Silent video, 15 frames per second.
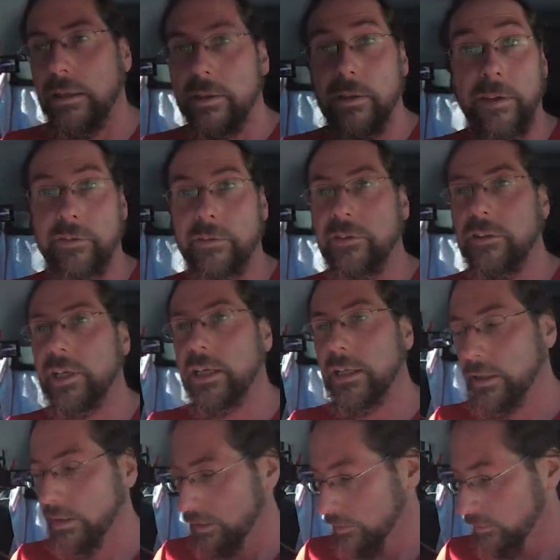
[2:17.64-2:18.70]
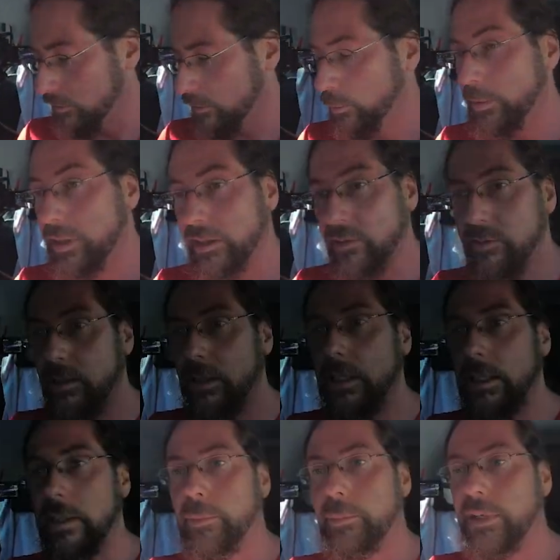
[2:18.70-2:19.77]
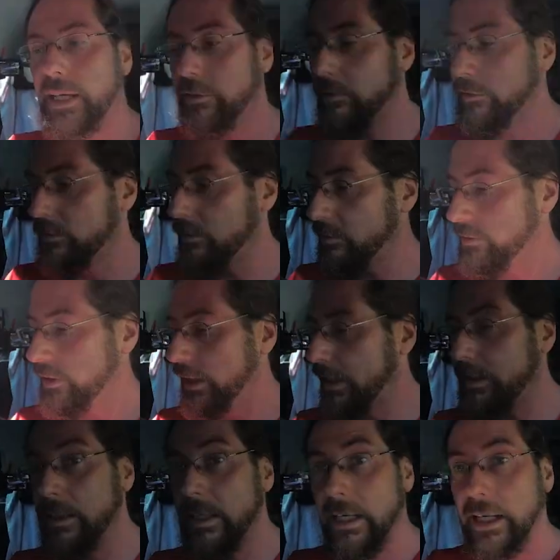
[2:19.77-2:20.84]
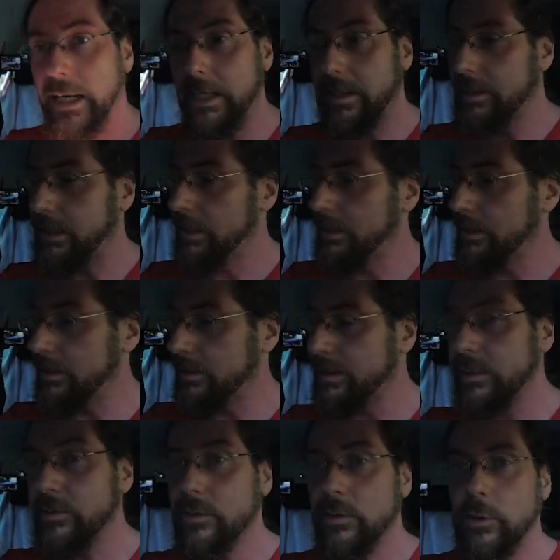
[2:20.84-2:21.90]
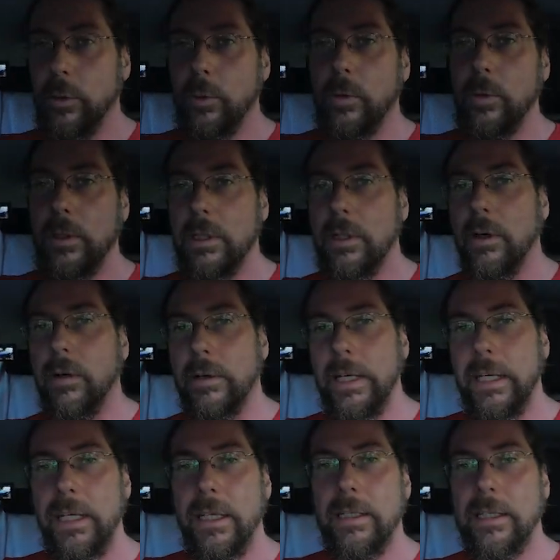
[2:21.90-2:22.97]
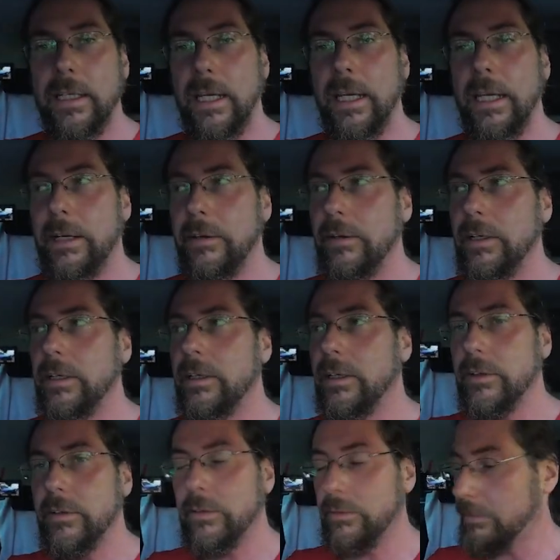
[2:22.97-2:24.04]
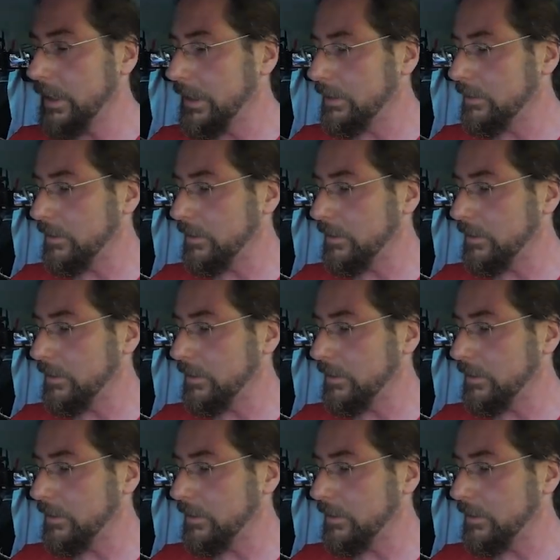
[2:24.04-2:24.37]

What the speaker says: I have to check, there's nobody sitting in the passenger side, and then it doesn't cool or heat the area on the right.